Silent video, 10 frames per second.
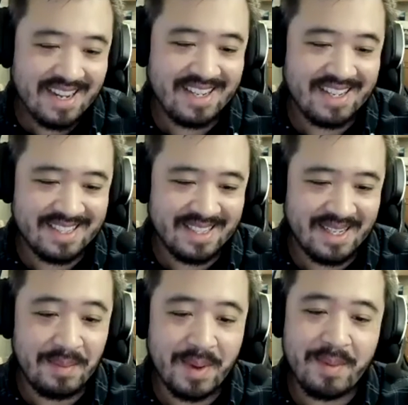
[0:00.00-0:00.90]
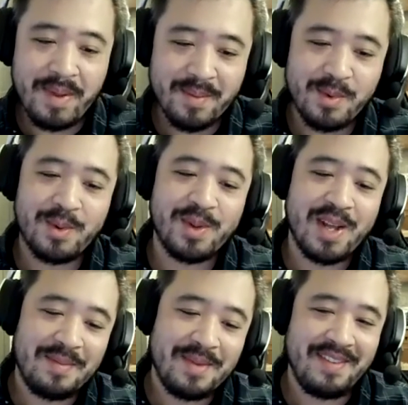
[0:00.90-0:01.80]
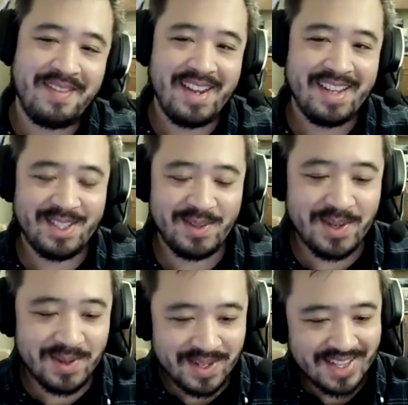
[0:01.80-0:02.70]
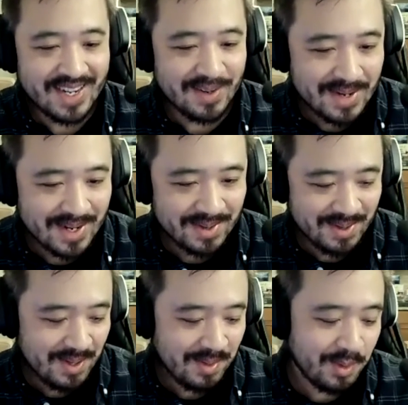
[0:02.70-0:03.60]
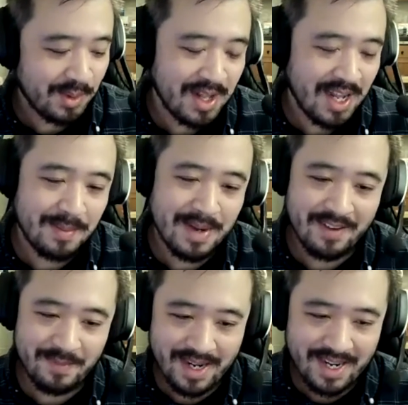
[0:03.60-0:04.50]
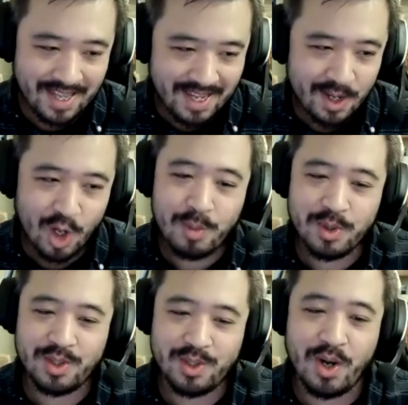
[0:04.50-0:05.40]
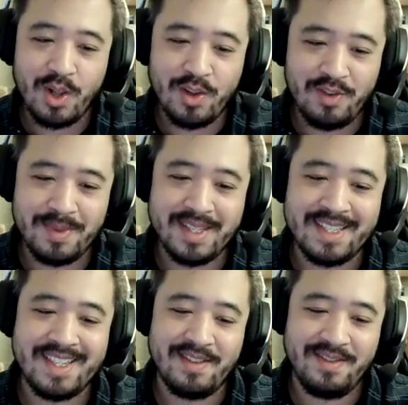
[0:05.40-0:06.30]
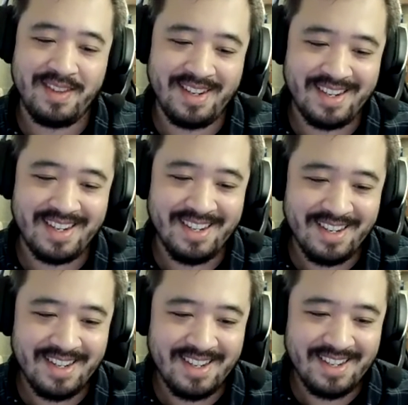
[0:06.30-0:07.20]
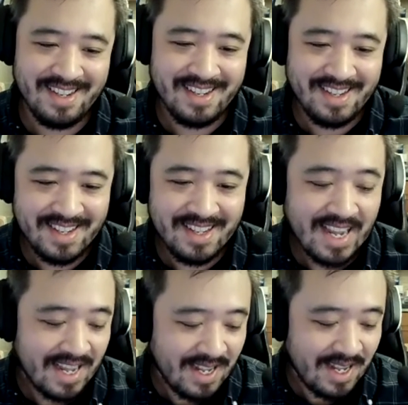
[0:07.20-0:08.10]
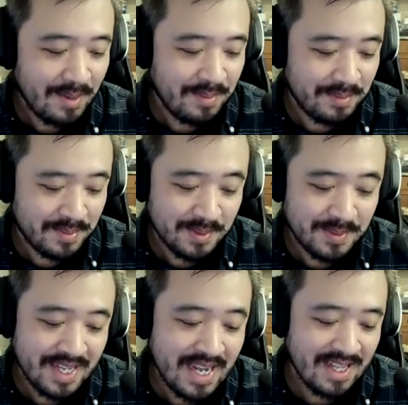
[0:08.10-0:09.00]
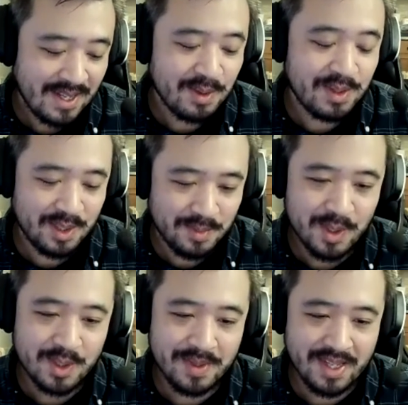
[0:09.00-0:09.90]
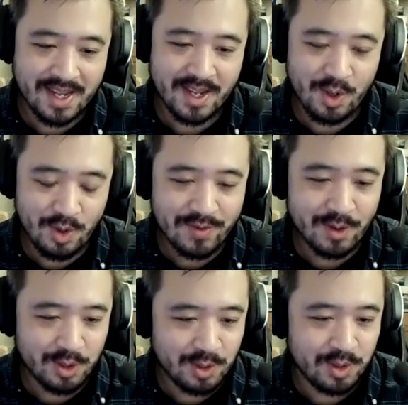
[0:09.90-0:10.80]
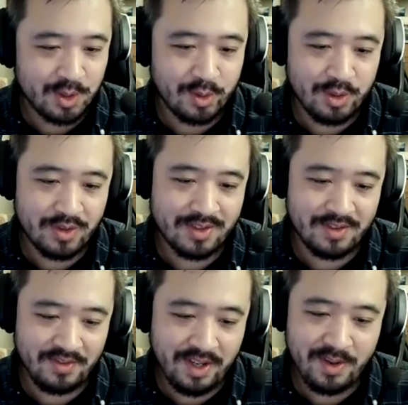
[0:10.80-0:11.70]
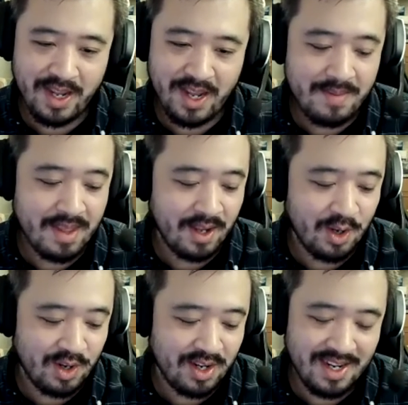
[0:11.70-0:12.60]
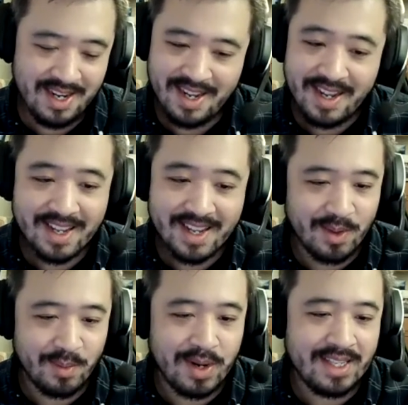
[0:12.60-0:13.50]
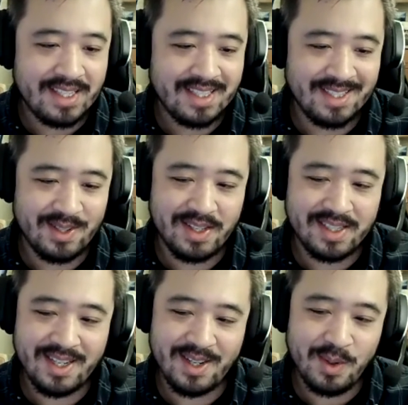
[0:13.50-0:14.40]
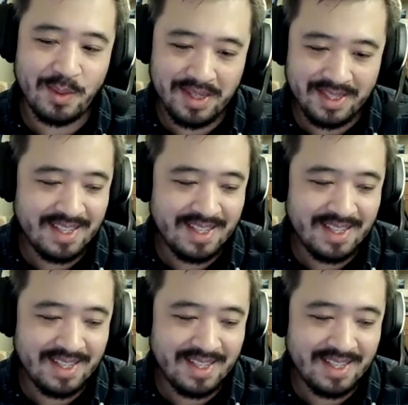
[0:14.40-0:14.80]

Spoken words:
it is. I'm a big Mortal Kombat fan, so I know a lot about Mortal Kombat. I've played, I think, almost all of them and stuff. And yeah, but yeah, it was supposed to be like a Universal Soldiers video game. They couldn't get the rights, and so they said, you know what,